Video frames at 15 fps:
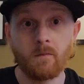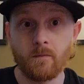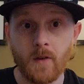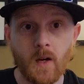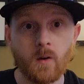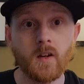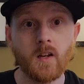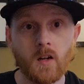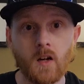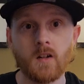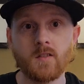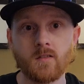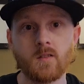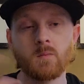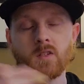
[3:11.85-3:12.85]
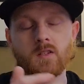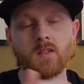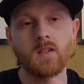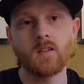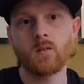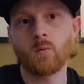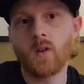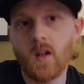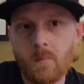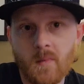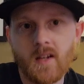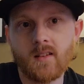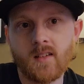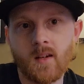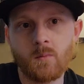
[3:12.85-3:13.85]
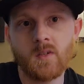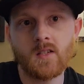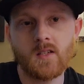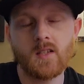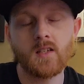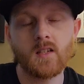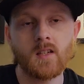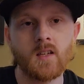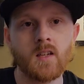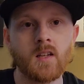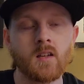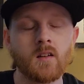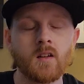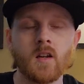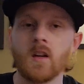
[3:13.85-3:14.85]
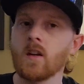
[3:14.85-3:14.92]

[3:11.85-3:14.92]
very costly mistake. Will I make that mistake again?